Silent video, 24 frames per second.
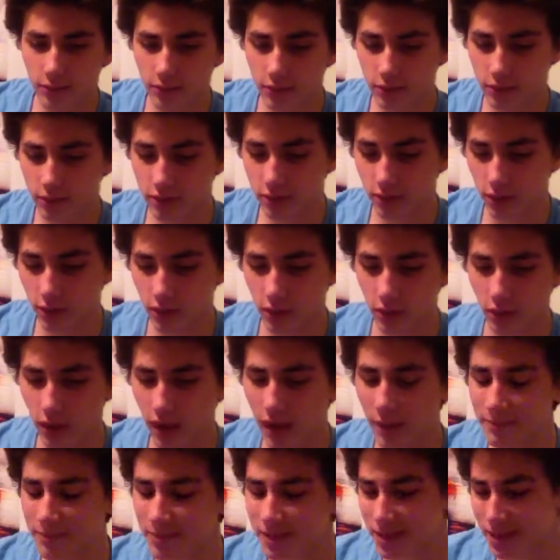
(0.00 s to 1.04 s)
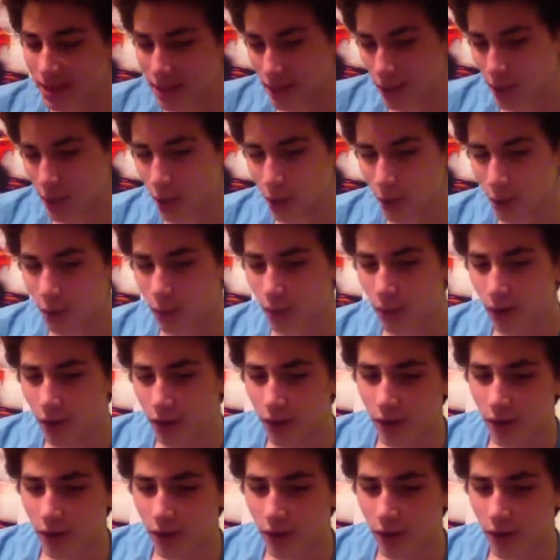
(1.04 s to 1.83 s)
so I'm just gonna go